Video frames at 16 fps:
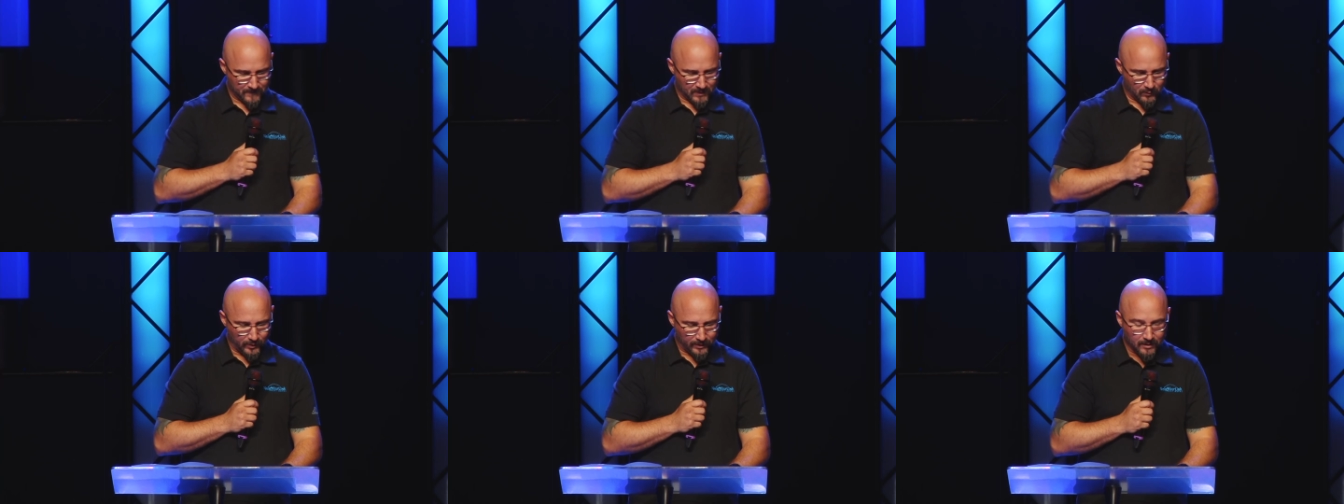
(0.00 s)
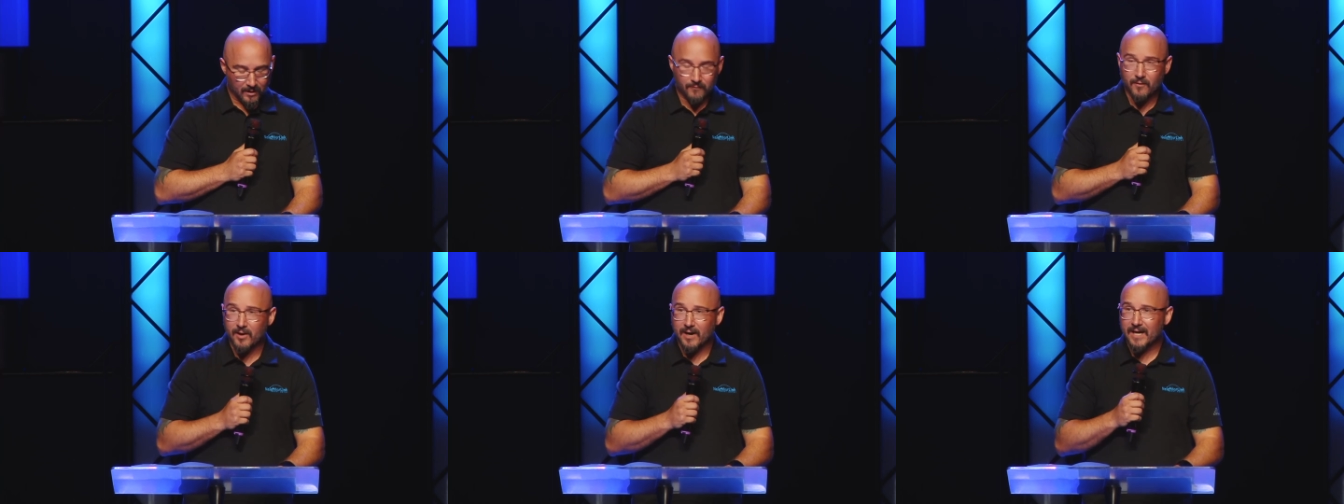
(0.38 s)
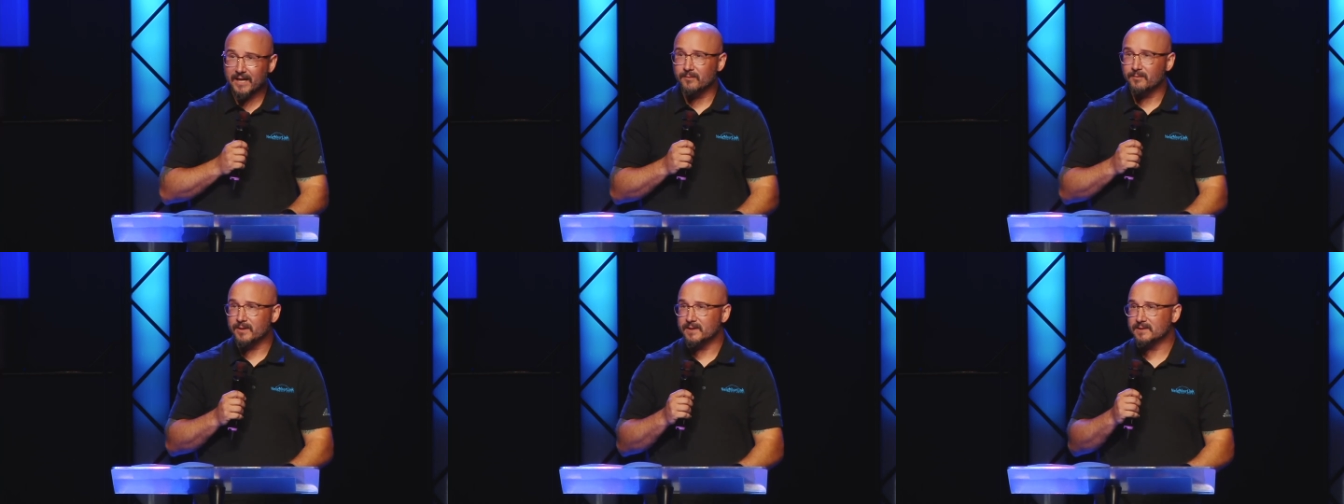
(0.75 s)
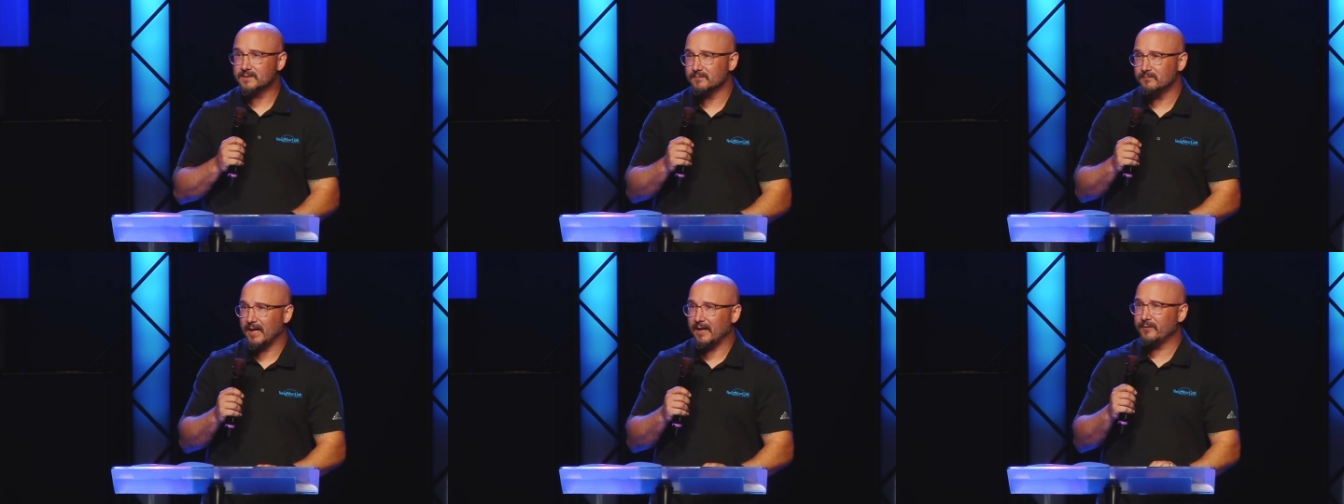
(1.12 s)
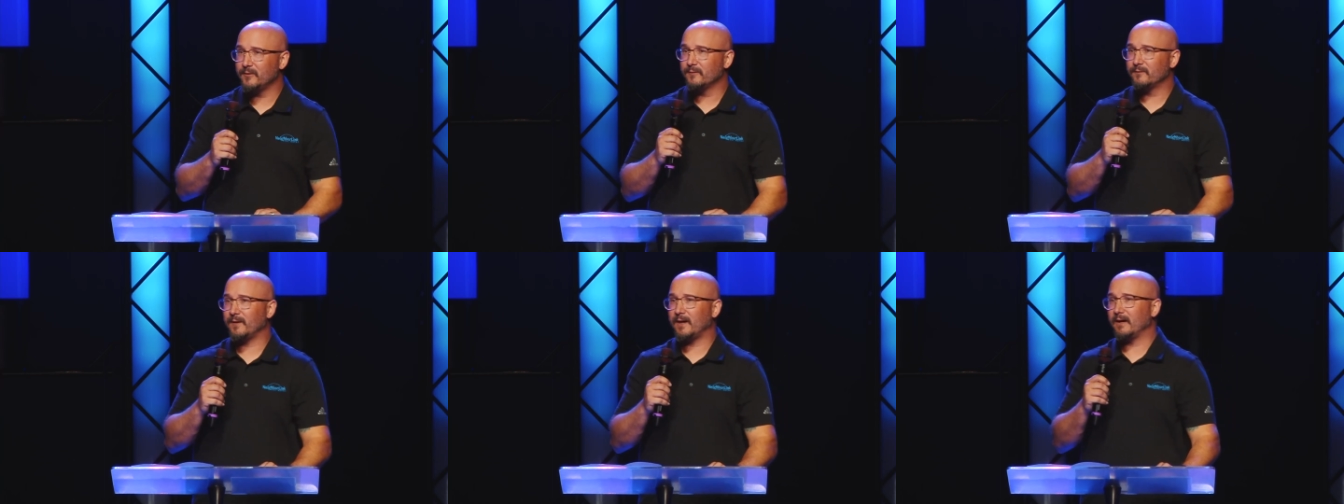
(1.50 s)
We love our enemies,
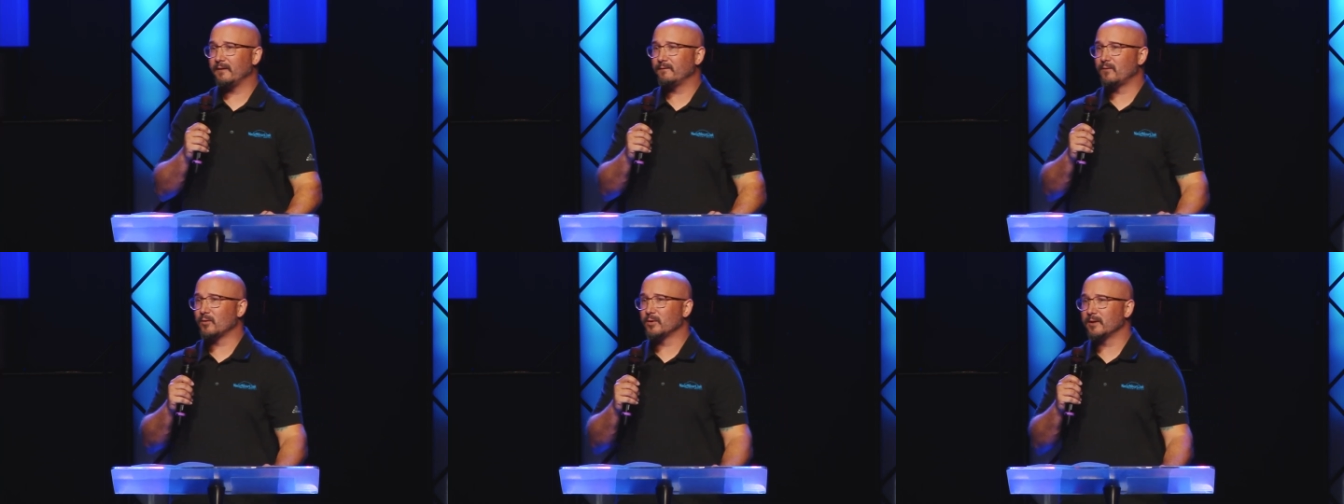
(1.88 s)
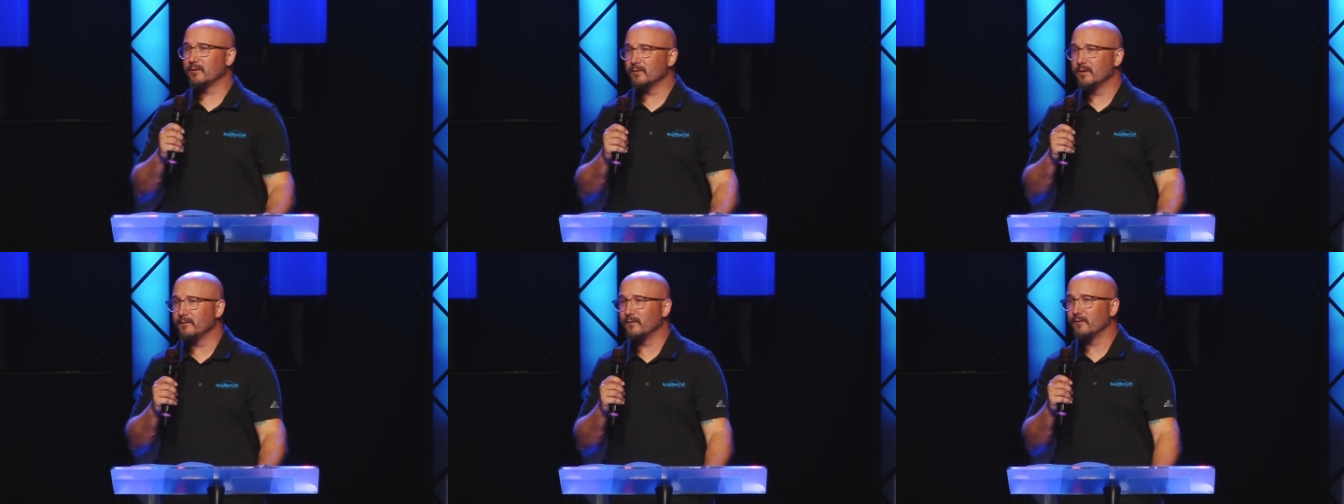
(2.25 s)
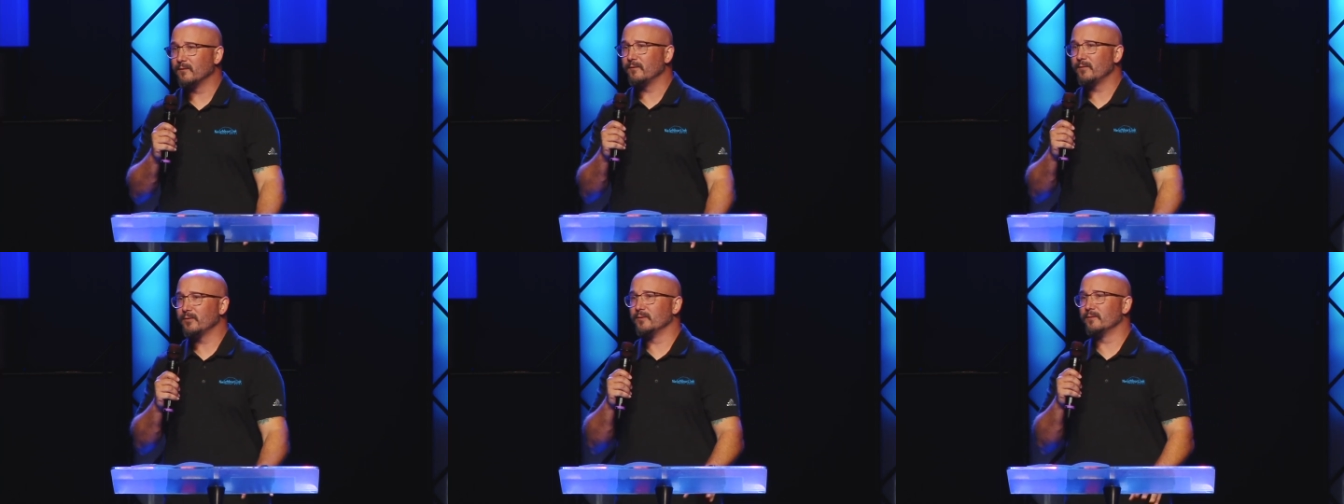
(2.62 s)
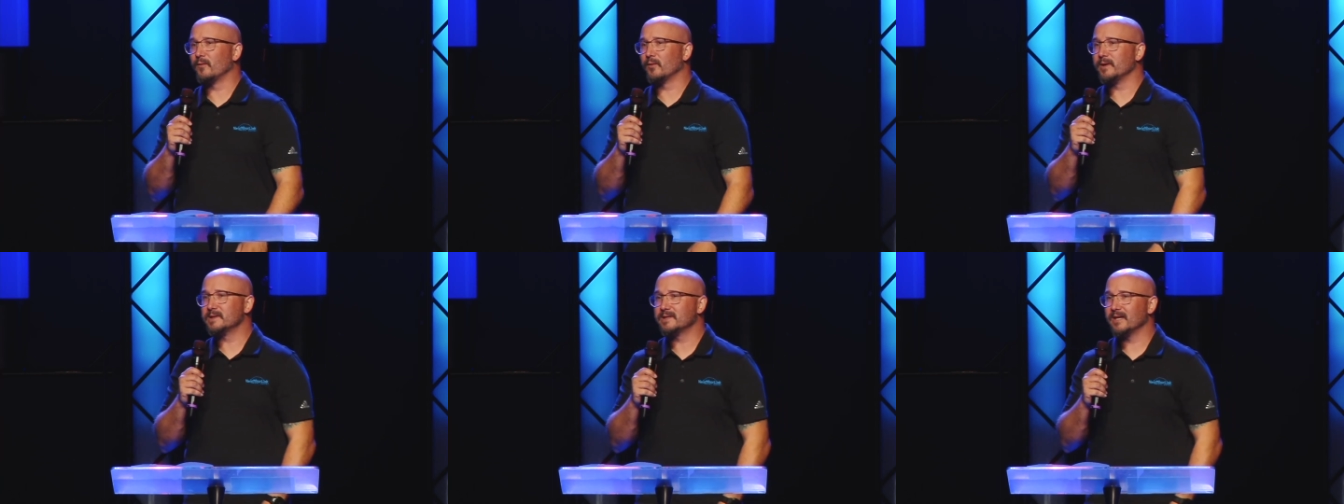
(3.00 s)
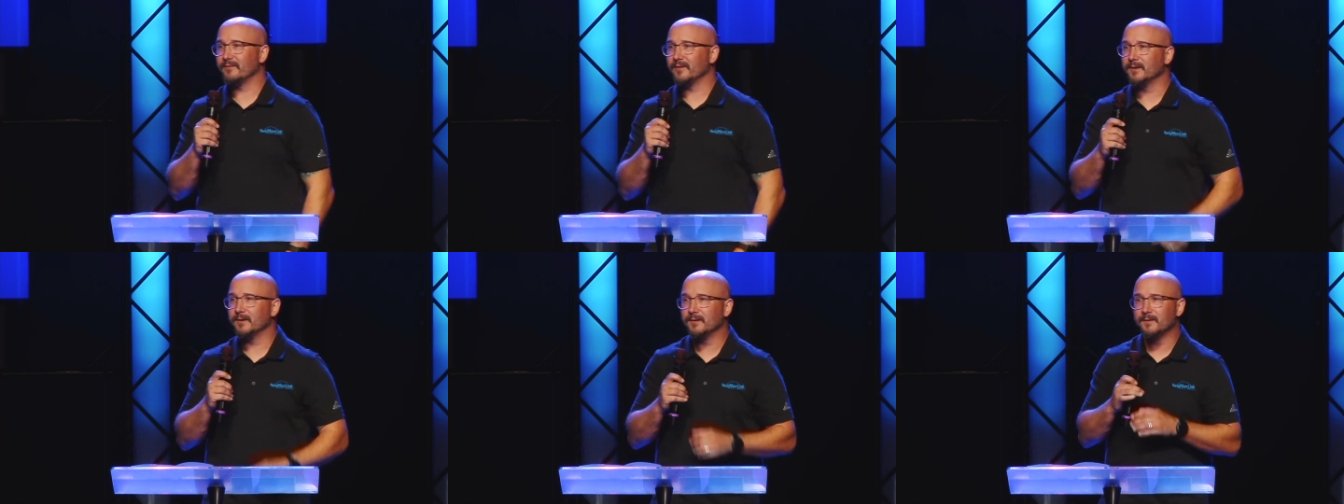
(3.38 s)
Matthew 5 43 through
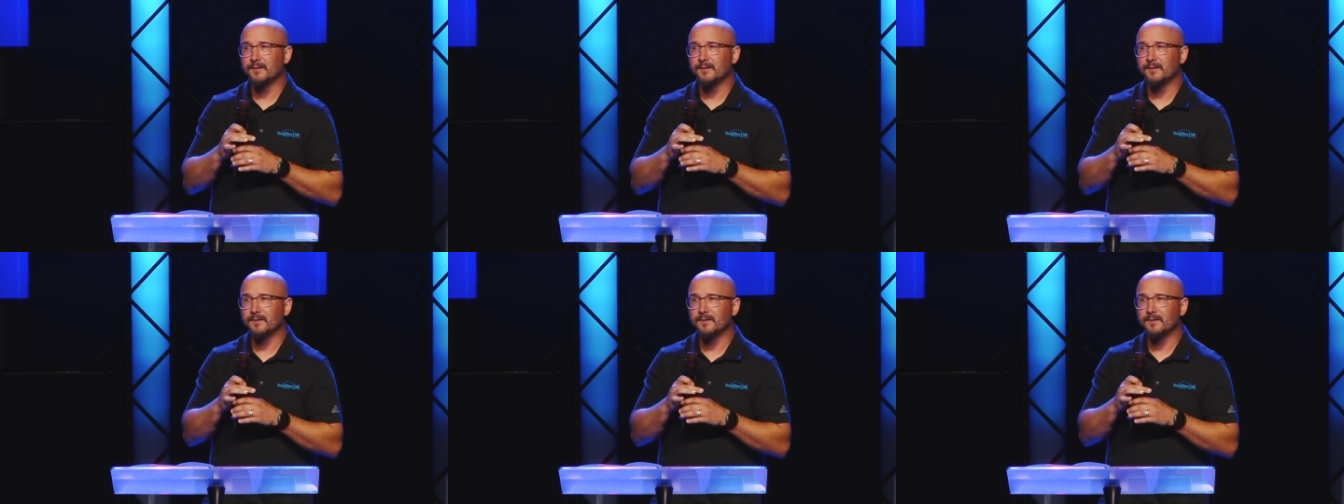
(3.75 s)
47.